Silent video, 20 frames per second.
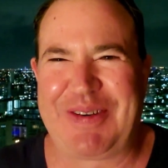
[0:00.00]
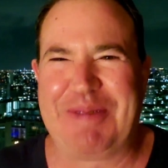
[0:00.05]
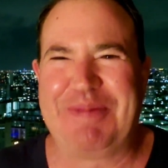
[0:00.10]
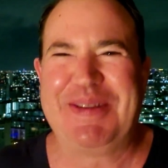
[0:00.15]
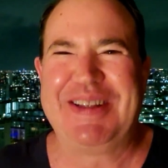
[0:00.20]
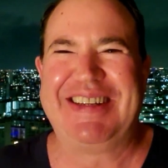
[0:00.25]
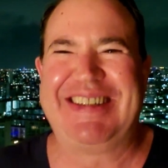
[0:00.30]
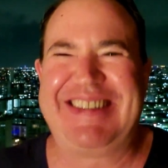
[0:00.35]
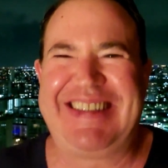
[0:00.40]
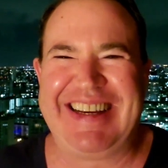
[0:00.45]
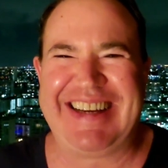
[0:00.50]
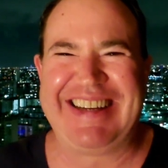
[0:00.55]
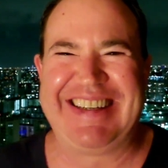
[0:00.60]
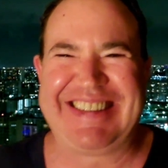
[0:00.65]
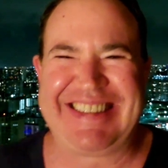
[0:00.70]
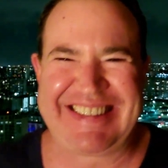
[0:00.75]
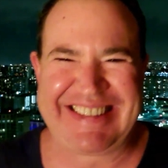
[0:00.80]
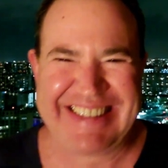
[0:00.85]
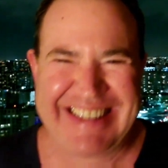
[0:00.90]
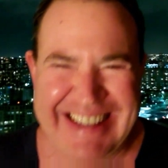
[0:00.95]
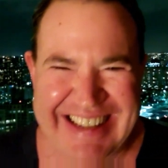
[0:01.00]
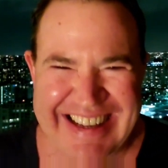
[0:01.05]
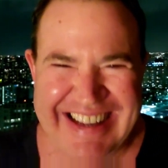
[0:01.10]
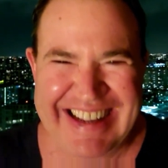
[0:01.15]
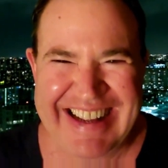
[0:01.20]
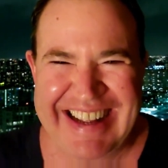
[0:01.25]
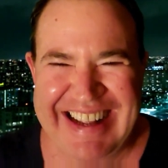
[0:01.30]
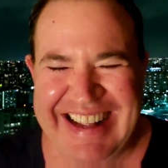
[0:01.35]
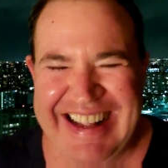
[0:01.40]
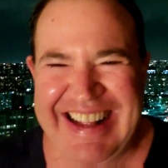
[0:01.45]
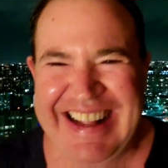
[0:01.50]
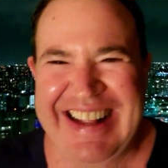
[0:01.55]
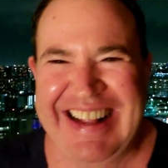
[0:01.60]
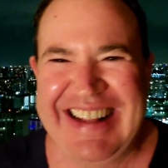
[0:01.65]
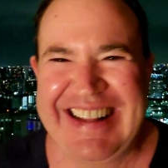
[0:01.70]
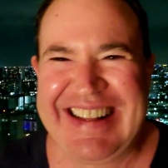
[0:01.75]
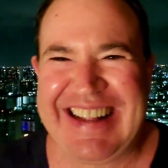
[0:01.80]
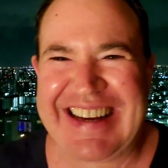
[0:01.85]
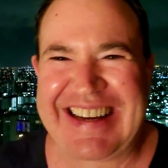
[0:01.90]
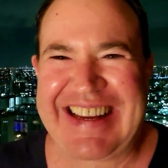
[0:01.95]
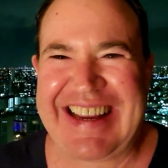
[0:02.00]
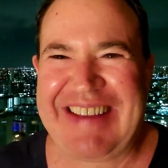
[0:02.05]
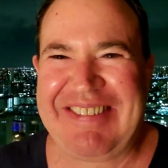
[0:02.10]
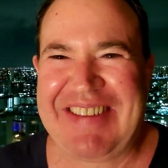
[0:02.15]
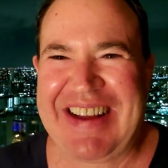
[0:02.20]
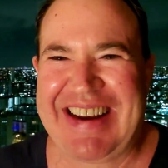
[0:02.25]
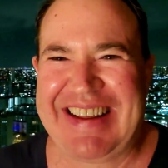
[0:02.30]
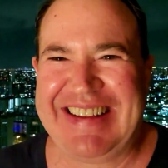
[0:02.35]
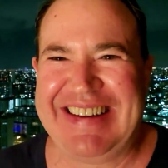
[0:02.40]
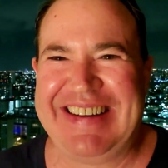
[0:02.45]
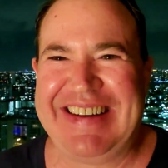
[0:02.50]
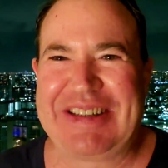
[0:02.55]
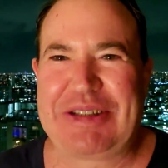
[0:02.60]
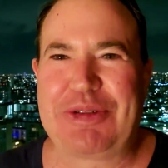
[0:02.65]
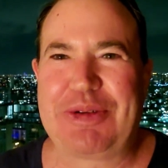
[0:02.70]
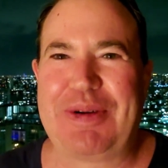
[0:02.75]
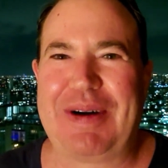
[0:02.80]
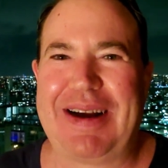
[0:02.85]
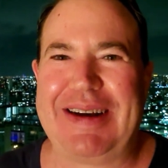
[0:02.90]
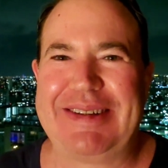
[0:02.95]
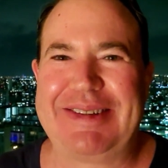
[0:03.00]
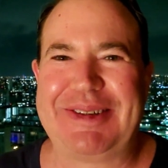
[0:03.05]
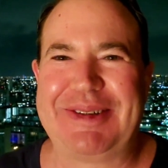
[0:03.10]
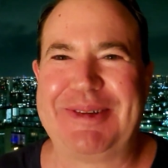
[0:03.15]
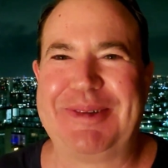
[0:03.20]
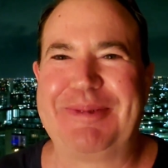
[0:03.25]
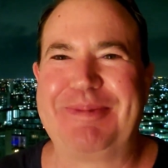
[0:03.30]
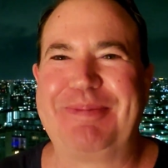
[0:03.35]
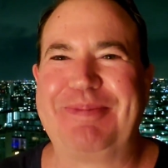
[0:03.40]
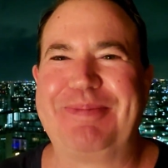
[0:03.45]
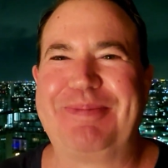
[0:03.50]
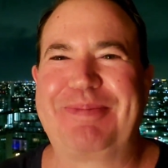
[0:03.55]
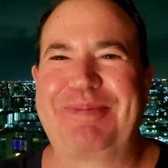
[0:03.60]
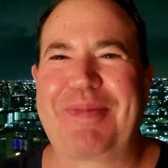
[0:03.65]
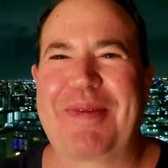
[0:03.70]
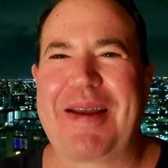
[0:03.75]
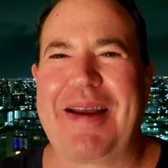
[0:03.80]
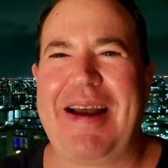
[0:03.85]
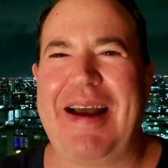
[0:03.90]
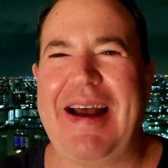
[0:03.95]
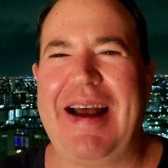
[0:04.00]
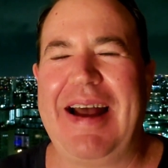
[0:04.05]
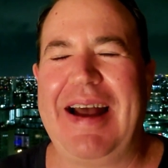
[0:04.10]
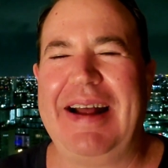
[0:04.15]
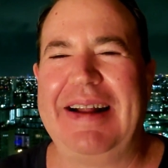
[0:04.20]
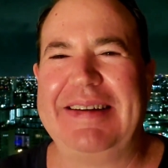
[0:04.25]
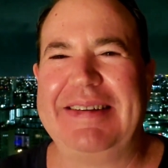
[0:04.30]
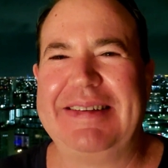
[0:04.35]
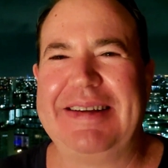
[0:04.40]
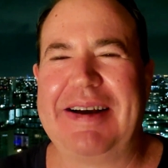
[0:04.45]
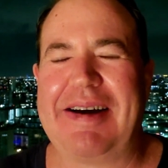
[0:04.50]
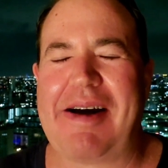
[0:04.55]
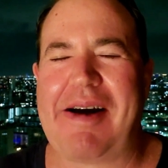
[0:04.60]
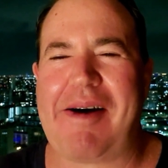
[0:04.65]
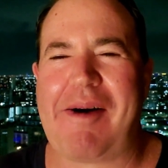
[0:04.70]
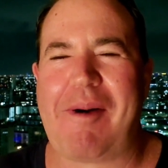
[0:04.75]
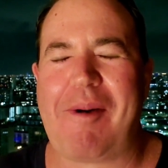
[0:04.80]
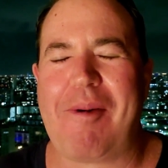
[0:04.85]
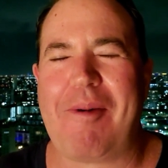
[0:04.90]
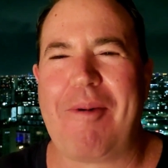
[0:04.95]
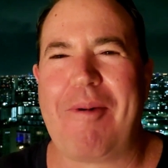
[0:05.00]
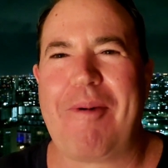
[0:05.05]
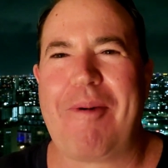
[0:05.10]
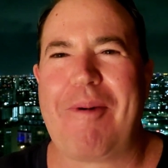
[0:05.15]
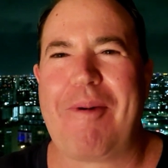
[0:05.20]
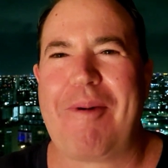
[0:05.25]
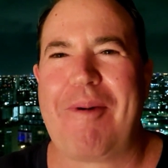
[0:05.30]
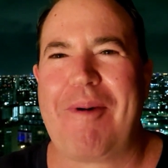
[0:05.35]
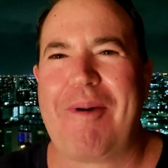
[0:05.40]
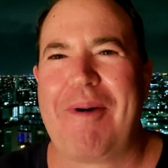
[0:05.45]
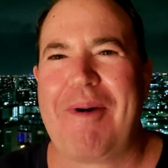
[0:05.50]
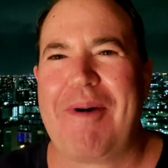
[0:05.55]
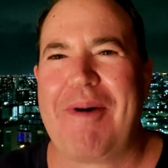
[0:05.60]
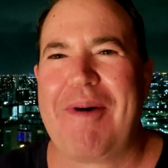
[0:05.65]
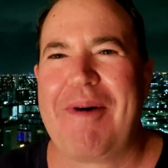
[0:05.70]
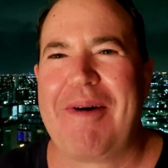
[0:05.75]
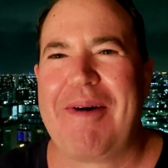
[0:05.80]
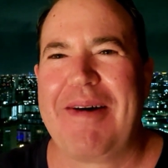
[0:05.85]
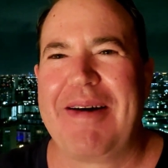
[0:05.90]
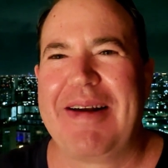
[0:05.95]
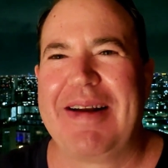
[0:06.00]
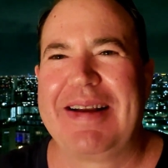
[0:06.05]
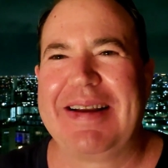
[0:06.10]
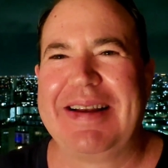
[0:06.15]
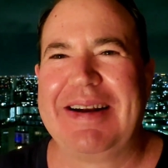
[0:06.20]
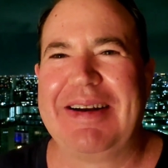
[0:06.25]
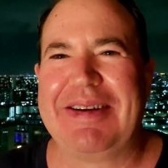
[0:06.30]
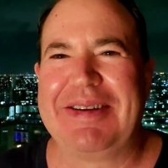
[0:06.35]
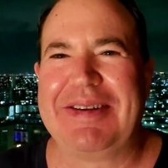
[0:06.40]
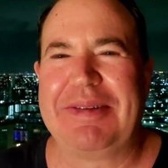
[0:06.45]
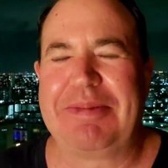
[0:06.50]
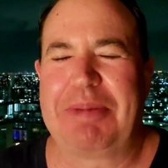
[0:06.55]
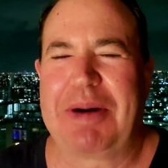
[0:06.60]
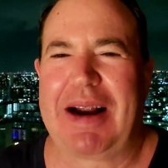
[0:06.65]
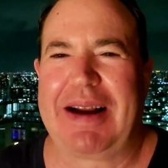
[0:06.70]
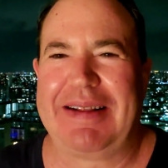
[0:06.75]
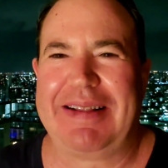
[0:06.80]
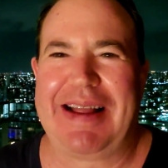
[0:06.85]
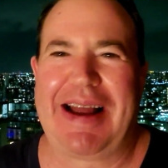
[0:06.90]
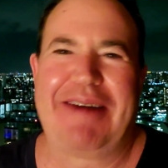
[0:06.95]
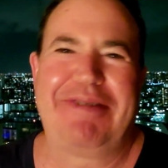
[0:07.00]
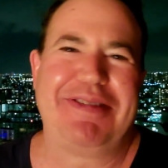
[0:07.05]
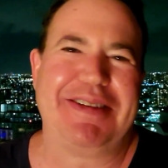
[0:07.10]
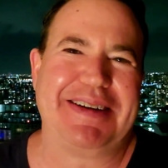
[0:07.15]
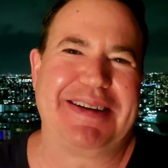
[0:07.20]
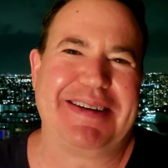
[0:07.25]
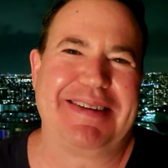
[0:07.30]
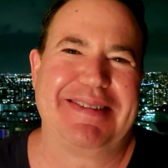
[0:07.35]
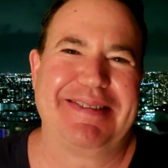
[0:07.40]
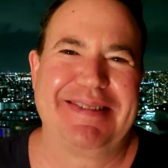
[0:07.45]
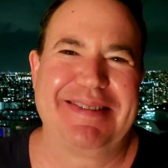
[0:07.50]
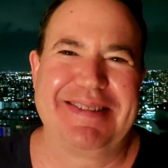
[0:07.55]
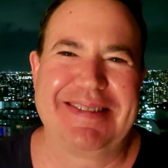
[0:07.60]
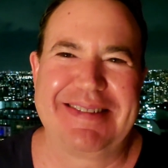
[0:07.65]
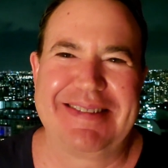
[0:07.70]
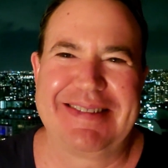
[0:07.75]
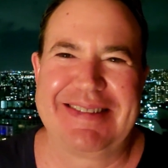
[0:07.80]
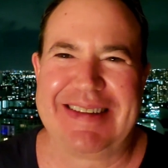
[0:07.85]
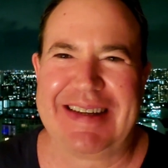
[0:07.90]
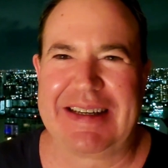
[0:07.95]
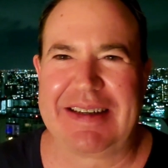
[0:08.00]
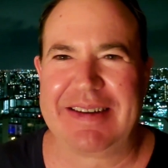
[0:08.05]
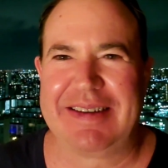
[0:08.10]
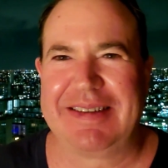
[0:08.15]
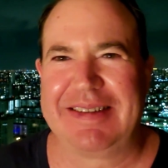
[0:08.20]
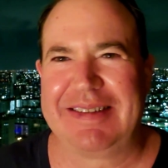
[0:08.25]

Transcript: from the dish that came out of the dishwasher. And, uh, you know, you're probably laughing. Like,